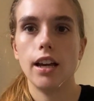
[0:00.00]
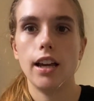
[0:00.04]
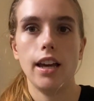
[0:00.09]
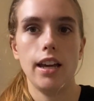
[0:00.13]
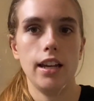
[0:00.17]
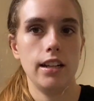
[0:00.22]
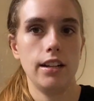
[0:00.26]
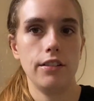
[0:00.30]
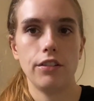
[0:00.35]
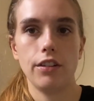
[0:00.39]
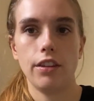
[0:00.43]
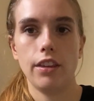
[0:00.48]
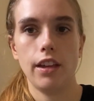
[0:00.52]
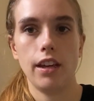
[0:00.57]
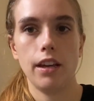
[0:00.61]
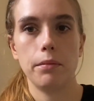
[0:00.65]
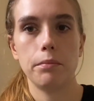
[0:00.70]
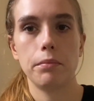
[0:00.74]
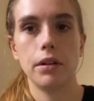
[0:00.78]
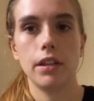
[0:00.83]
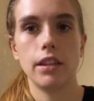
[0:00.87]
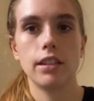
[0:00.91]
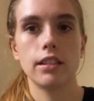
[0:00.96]
and everything,
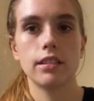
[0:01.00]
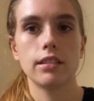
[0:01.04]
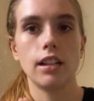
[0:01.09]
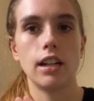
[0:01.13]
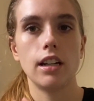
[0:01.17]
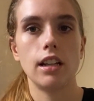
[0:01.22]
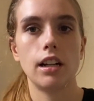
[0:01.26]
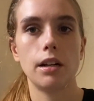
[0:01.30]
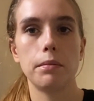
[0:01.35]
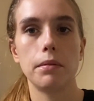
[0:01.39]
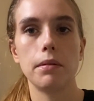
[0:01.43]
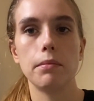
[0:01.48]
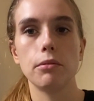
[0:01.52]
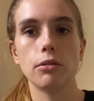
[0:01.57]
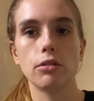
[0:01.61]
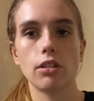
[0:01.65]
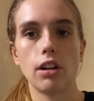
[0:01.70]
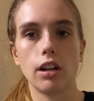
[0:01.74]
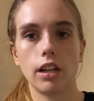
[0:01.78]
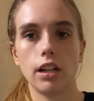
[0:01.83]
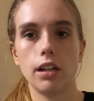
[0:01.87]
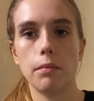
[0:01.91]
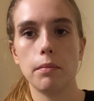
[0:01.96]
but there's not a lot of people
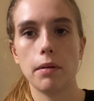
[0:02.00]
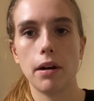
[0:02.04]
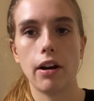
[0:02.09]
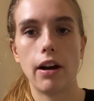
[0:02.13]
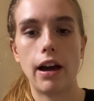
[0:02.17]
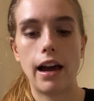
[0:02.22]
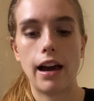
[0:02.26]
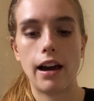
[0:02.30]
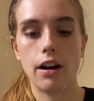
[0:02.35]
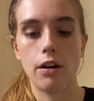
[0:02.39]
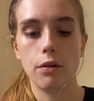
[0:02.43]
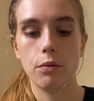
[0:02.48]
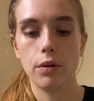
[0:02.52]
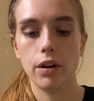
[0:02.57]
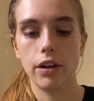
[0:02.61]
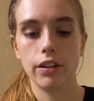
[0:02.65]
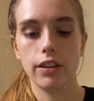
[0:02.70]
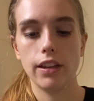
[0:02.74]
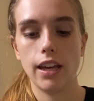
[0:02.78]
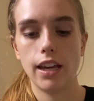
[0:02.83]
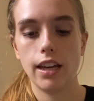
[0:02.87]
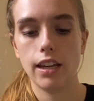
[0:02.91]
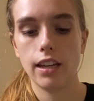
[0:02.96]
talking about how well
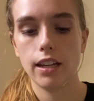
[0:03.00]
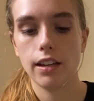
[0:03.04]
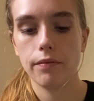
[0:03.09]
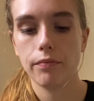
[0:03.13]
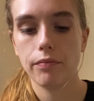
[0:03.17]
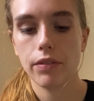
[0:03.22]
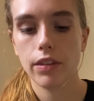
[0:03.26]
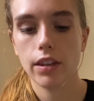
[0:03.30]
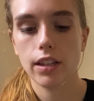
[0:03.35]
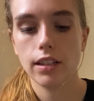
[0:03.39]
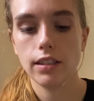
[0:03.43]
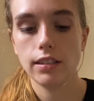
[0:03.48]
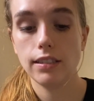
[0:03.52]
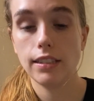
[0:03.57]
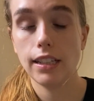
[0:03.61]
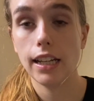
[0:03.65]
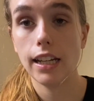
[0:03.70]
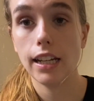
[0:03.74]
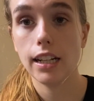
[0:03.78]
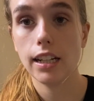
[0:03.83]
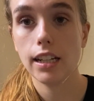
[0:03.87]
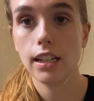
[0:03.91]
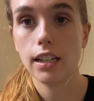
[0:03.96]
they
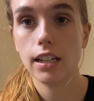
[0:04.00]
did